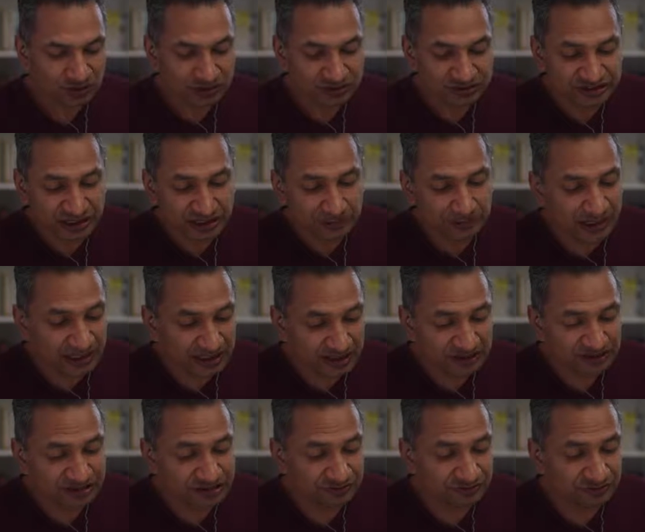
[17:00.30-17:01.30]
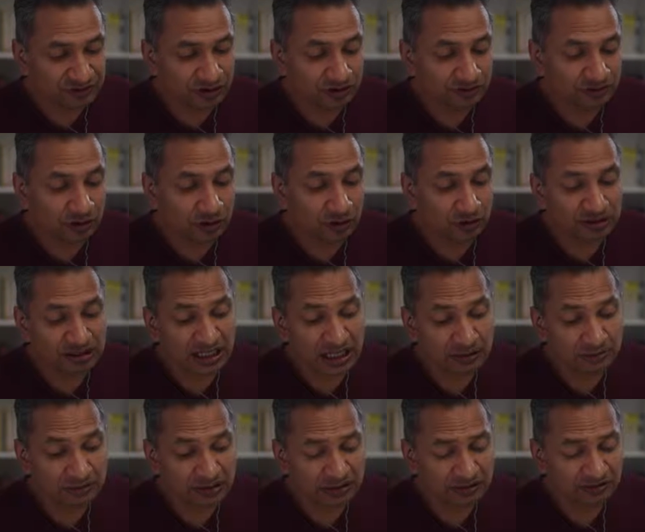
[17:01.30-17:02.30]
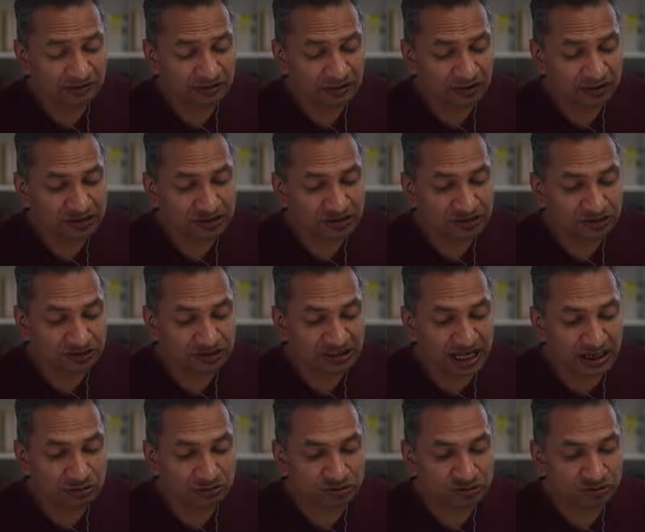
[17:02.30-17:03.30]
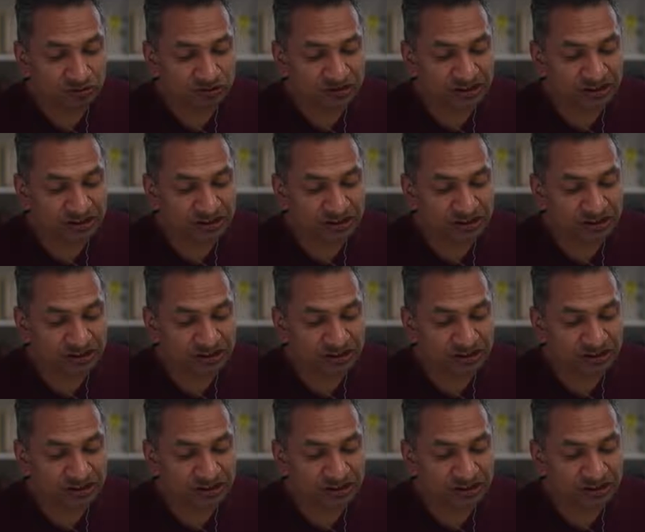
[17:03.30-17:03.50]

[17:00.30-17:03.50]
Jane Barker's involved. Old library conversion to council